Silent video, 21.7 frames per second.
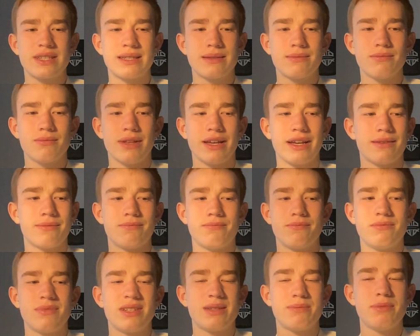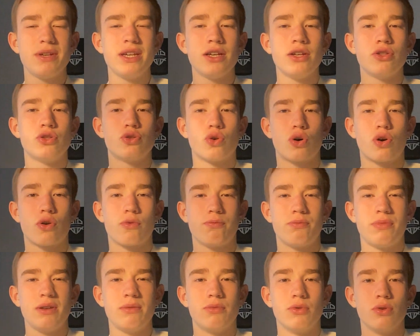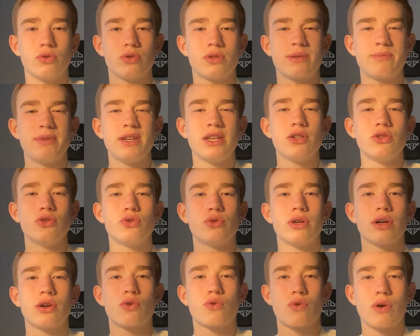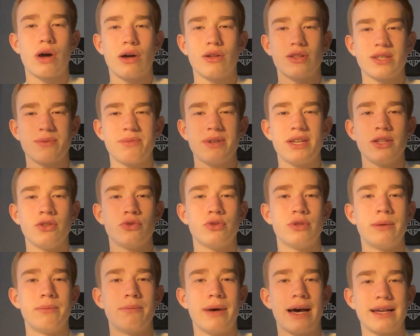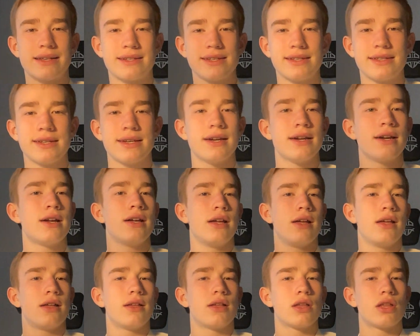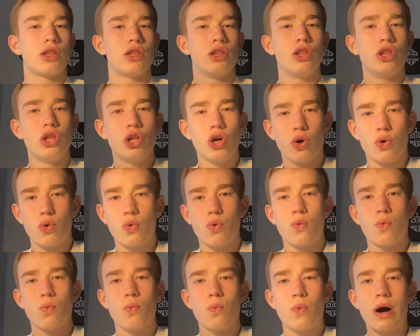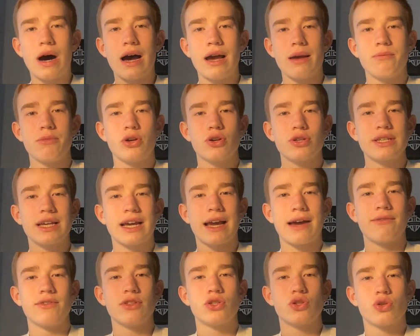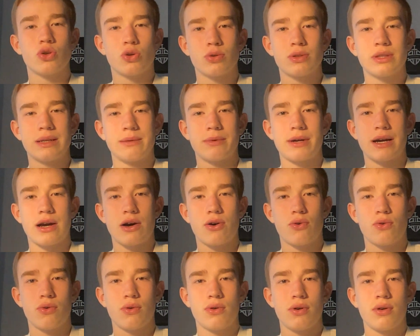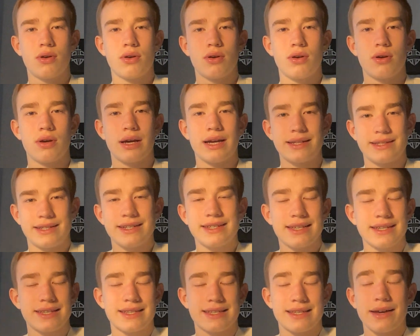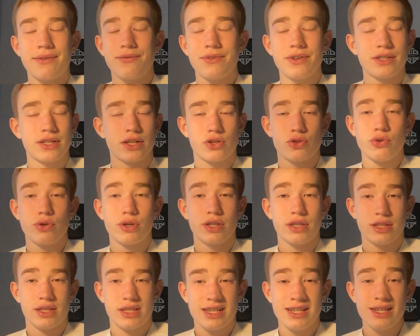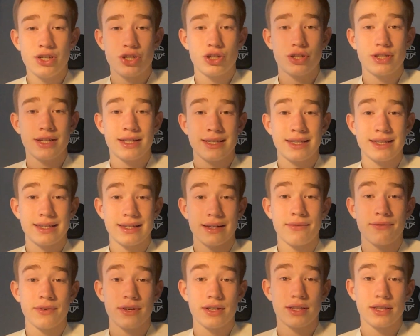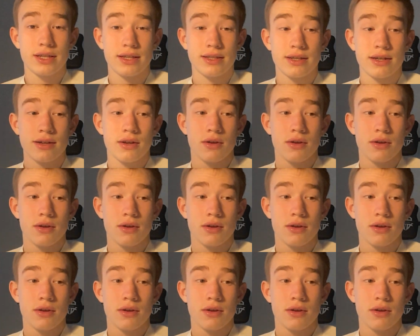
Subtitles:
like speaking to our people, speaking to the crowd, speaking to the masses? No. Why? Because I haven't taught them how. And this is something that you can teach. This is something that,